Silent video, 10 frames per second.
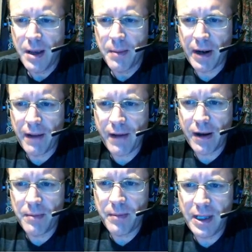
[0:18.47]
But I thought
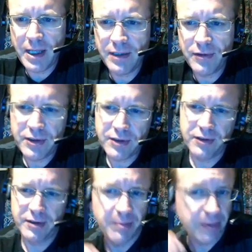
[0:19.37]
it'd be easier
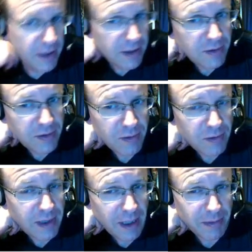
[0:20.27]
simply to
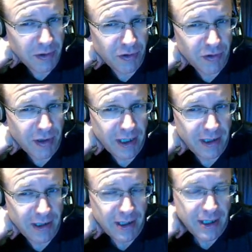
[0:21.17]
demonstrate
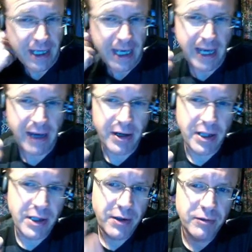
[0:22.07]
how to
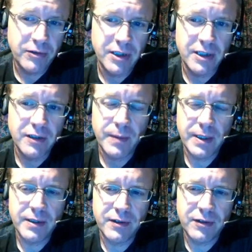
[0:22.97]
use this,
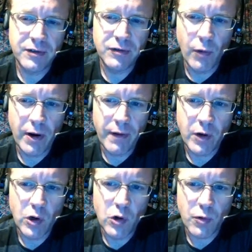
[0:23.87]
because this is one of the
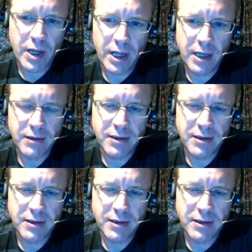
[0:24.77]
great,